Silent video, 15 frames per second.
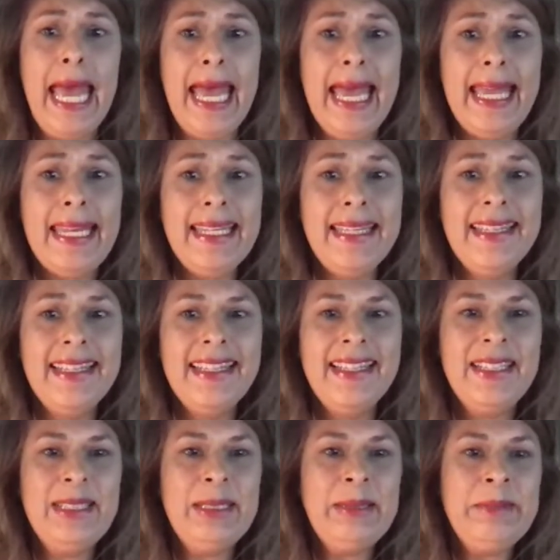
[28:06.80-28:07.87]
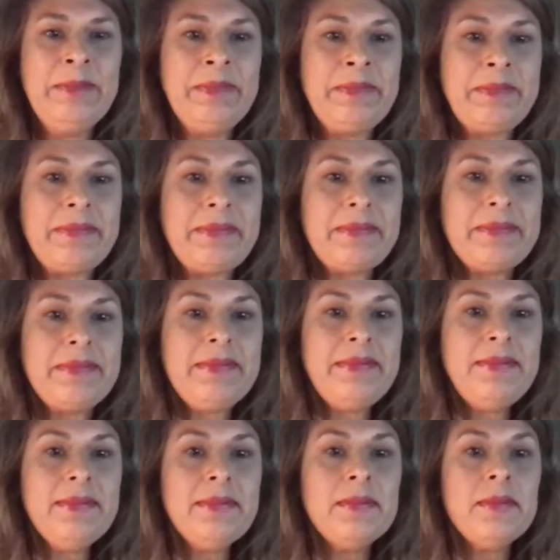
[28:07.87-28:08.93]

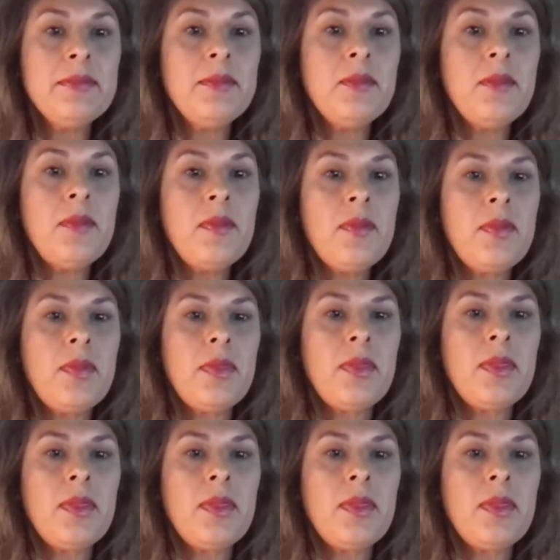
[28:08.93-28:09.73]
[no speech]